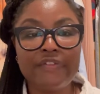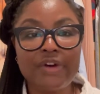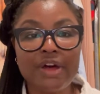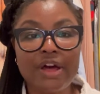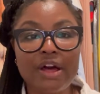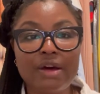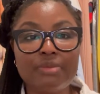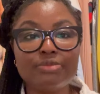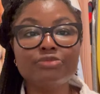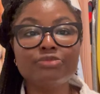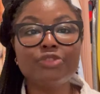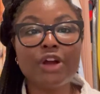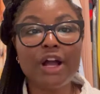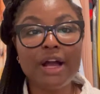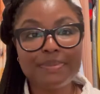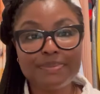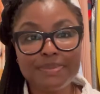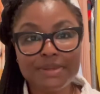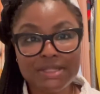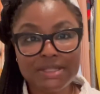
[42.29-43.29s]

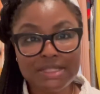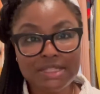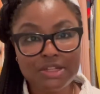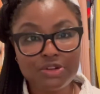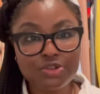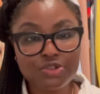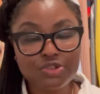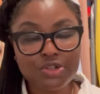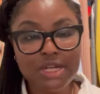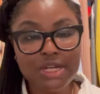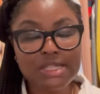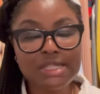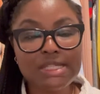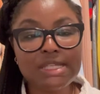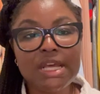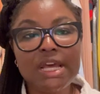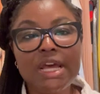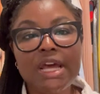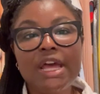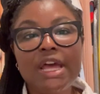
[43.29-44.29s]
wrap silk dress,
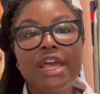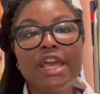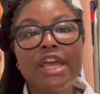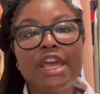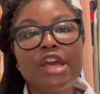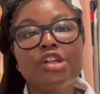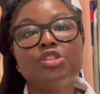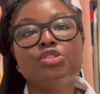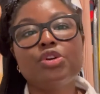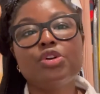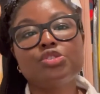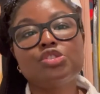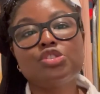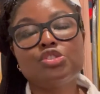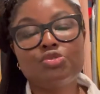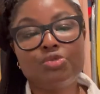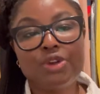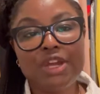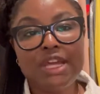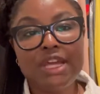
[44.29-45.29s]
it looked
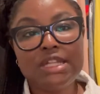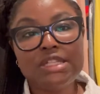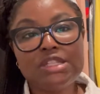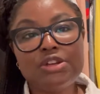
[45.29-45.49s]
great.